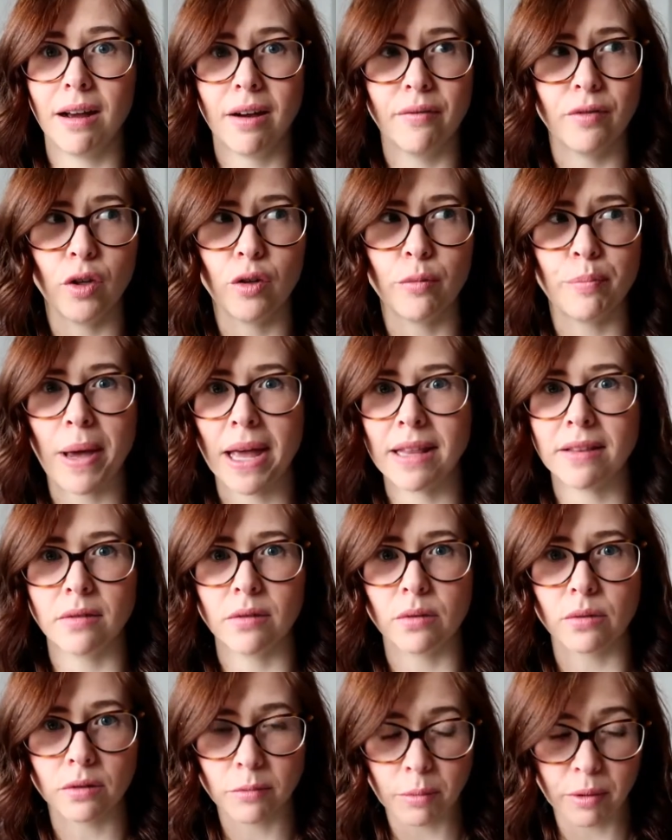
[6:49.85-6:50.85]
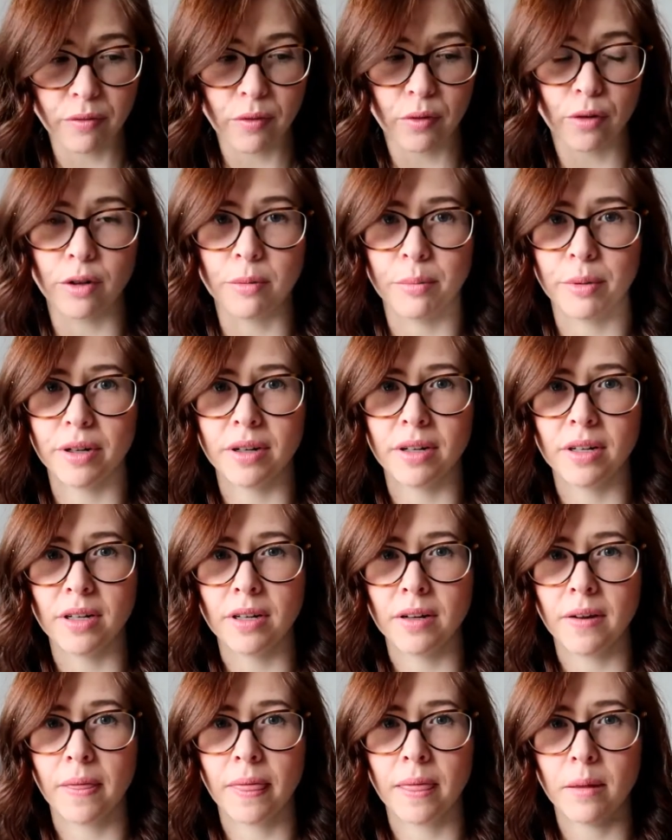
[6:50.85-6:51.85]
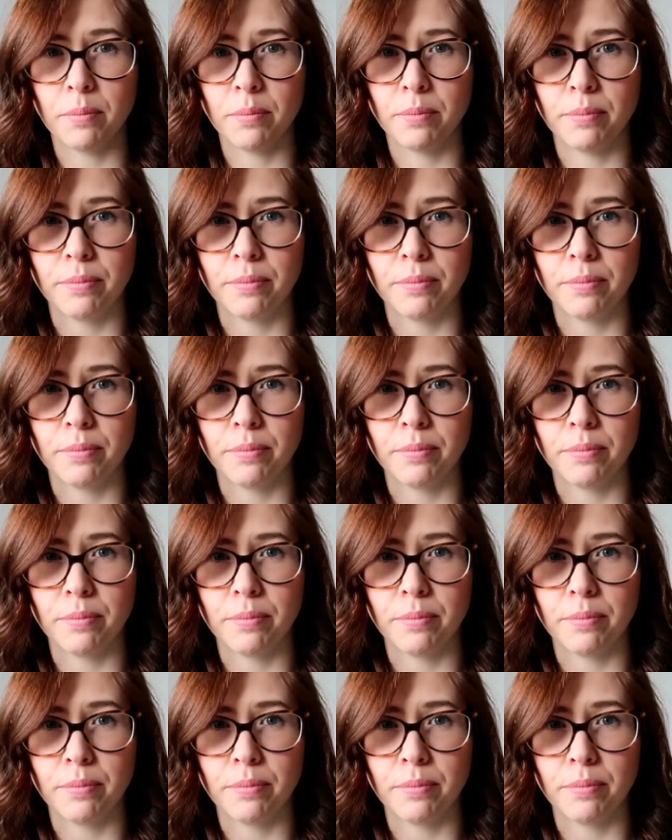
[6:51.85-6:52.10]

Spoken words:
I've used pencils before, but the